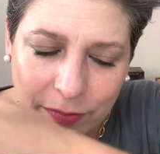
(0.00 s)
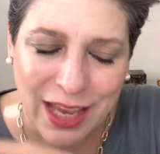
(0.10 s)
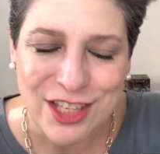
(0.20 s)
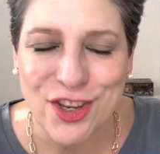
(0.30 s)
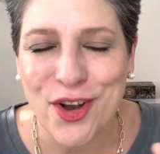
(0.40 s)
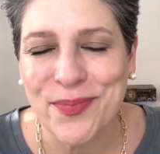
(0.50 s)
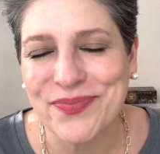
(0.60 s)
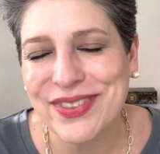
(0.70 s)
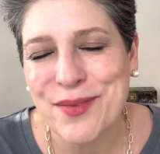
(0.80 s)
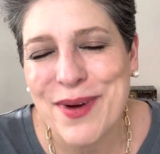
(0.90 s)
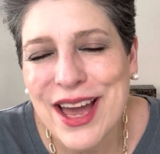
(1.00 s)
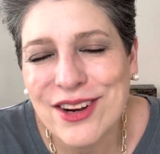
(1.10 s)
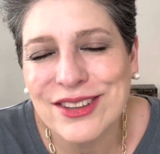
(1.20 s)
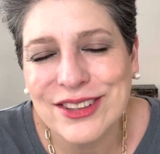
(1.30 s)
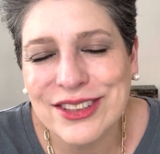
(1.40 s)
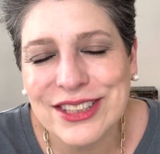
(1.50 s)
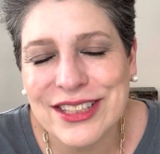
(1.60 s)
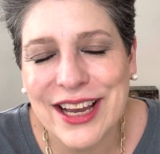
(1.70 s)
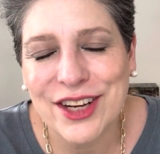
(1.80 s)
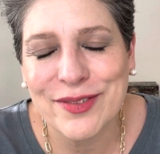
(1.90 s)
So the bottle looks
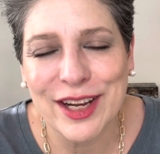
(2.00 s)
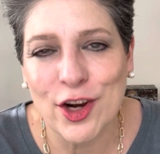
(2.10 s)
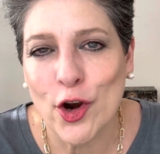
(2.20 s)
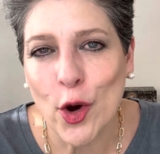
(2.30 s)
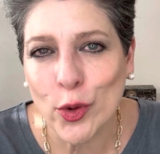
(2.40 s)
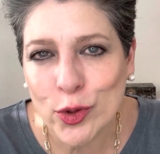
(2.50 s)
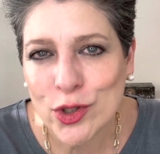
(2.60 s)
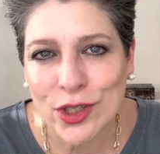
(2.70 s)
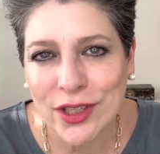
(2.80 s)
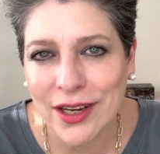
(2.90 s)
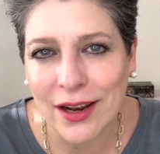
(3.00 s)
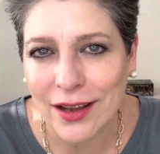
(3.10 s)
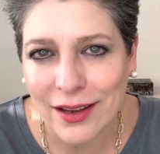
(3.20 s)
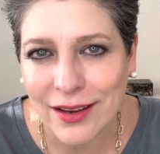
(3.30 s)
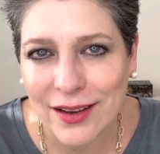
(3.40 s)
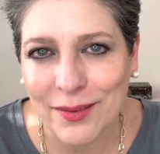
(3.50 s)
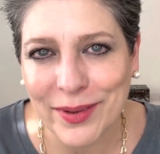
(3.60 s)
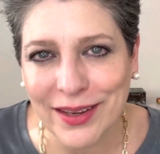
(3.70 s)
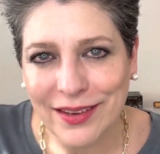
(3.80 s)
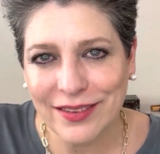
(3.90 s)
kind of a lotion-like. I
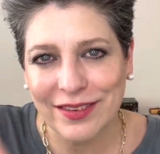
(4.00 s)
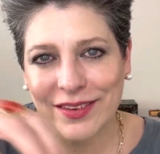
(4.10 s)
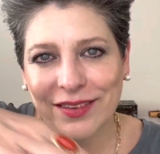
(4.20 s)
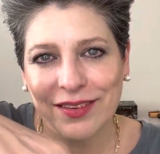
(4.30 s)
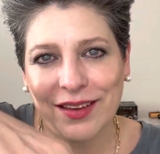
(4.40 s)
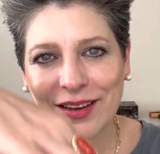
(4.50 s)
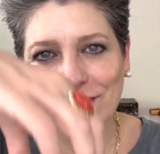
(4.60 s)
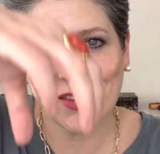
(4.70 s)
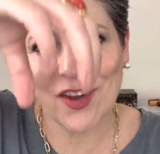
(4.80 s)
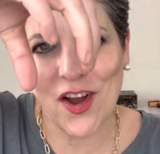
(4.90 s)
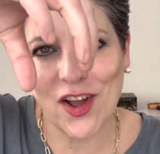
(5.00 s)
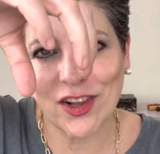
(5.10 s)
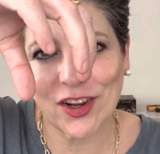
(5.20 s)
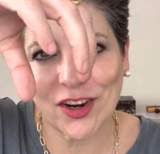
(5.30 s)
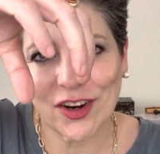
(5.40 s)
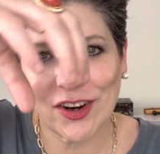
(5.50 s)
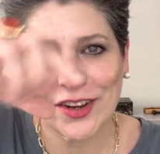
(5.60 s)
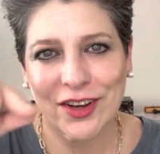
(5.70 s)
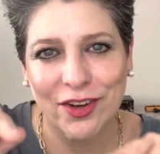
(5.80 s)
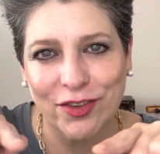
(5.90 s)
mean, it's kind of taller,
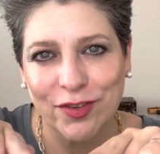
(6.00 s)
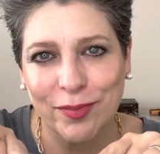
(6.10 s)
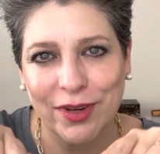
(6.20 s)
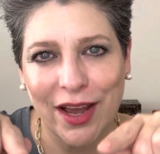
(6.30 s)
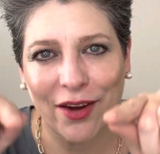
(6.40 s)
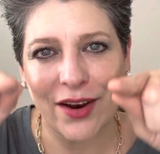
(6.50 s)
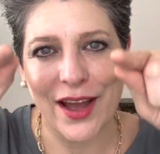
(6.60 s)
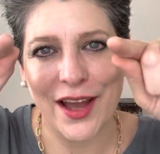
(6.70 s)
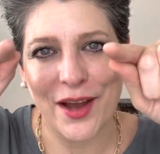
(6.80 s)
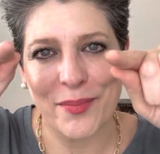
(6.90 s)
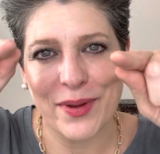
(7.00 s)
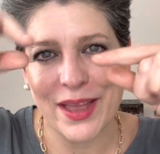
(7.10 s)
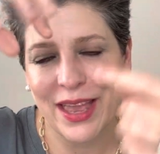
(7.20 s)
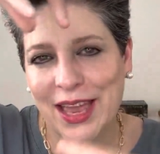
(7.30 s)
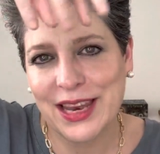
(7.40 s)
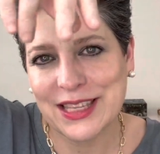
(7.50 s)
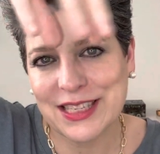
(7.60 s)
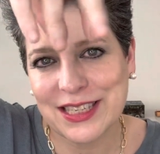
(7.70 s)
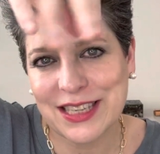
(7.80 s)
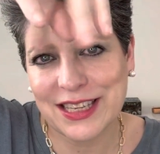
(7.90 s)
goes from down up, and it
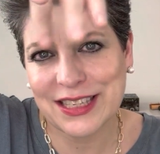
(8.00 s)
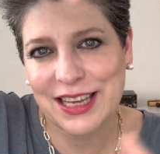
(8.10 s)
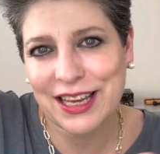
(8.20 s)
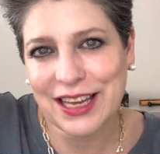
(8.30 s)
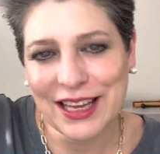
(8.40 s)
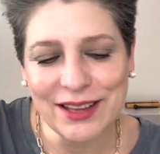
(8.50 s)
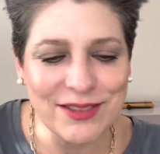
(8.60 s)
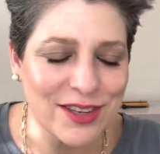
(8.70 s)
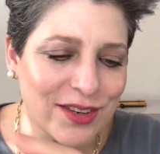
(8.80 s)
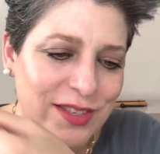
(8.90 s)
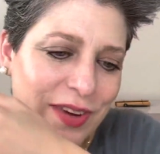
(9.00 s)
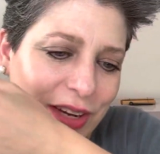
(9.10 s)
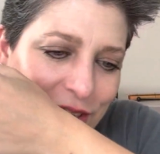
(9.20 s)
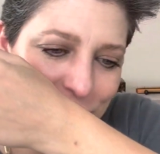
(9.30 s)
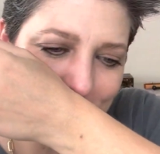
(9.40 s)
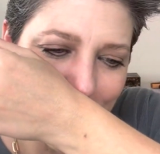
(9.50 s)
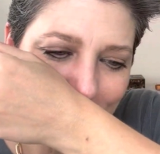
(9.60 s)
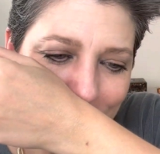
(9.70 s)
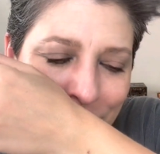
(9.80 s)
just has so it's very interesting